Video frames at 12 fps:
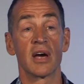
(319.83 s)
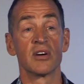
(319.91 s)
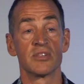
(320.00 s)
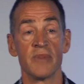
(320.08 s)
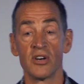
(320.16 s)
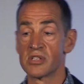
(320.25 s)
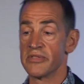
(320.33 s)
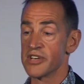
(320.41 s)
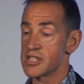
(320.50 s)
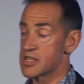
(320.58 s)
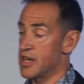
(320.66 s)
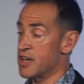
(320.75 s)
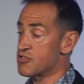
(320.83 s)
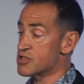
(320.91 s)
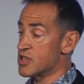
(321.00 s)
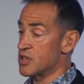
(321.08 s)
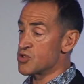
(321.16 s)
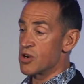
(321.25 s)
Because most of us are
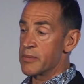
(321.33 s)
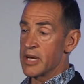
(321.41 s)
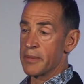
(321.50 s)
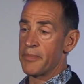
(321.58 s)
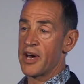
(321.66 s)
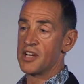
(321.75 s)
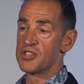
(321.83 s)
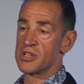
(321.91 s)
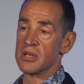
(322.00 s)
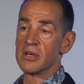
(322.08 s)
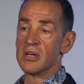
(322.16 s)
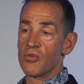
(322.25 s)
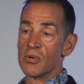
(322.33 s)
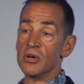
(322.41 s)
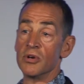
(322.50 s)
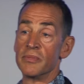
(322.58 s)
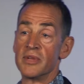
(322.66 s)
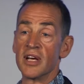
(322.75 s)
interested in talking about a patient in a
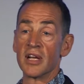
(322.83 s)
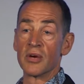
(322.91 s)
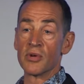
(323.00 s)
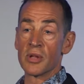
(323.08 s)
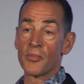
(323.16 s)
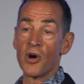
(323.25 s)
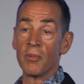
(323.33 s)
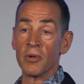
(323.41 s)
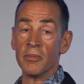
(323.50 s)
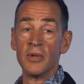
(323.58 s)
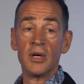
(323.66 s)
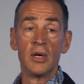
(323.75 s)
room dealing with a problem,